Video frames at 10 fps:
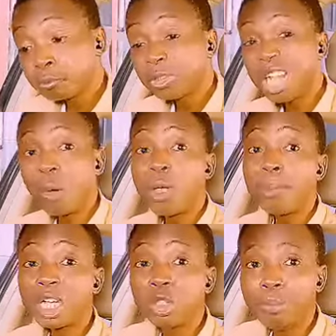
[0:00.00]
I went
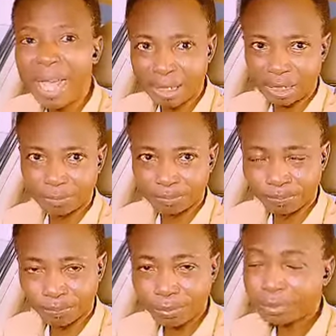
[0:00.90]
back to bed
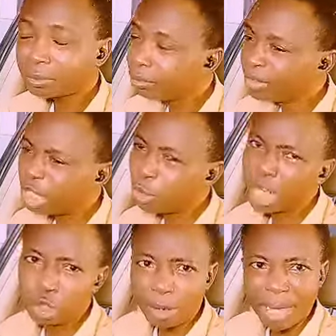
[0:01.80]
to
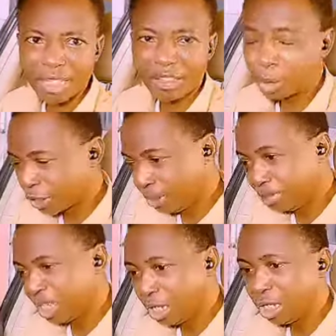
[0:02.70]
enjoy myself, because in
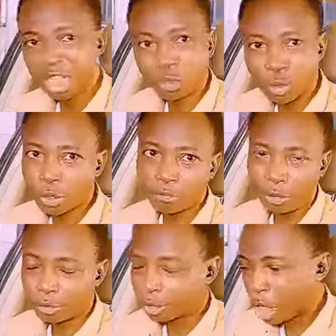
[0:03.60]
Benin it was all
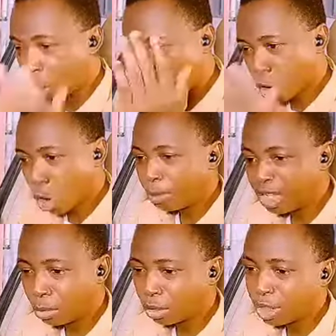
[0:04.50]
fun. Woke up in the
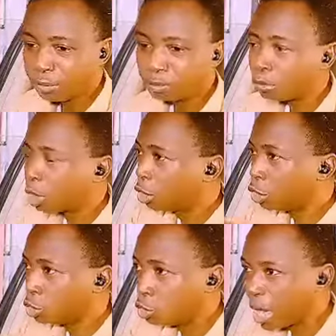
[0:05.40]
morning,
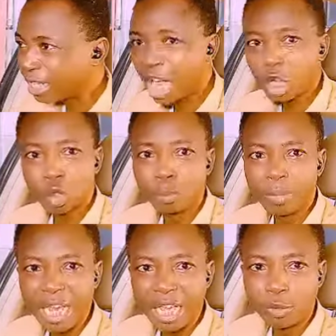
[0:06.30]
you went out to
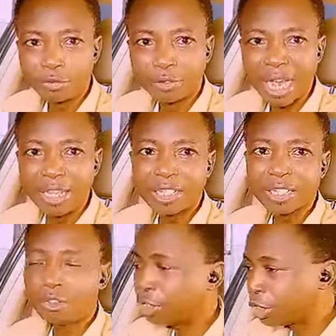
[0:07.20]
play with friends,
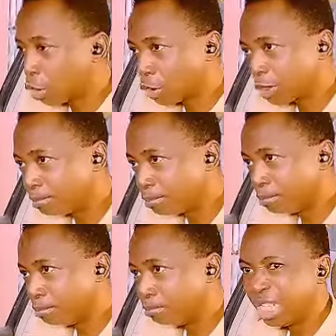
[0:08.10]
discuss
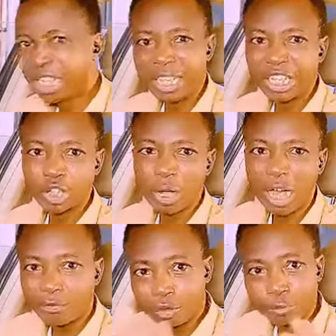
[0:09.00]
big league soccer,
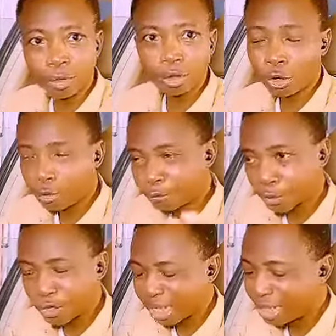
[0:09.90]
football, all of
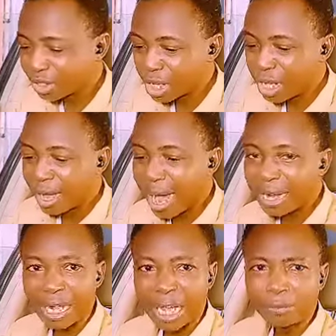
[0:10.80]
those things, and
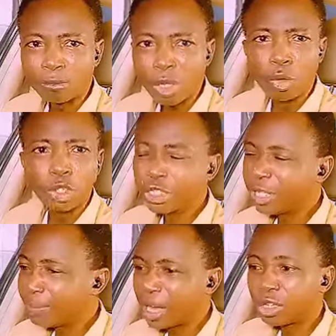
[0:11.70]
then it was just
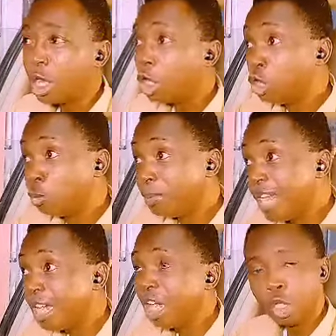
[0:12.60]
about you
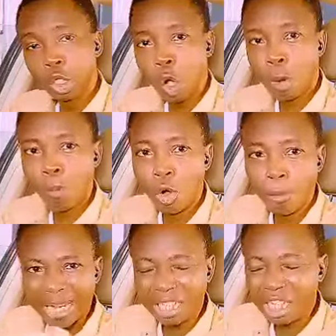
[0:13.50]
play, you come home
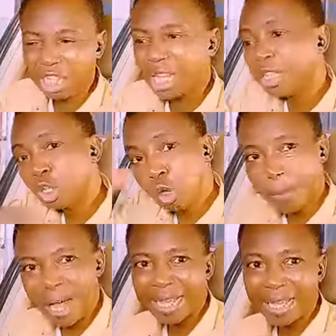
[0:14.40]
and eat, and you go
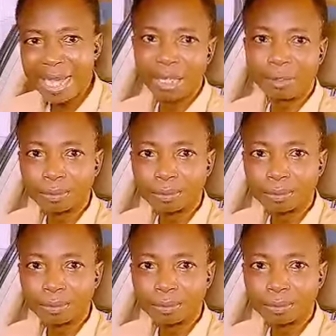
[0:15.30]
back again.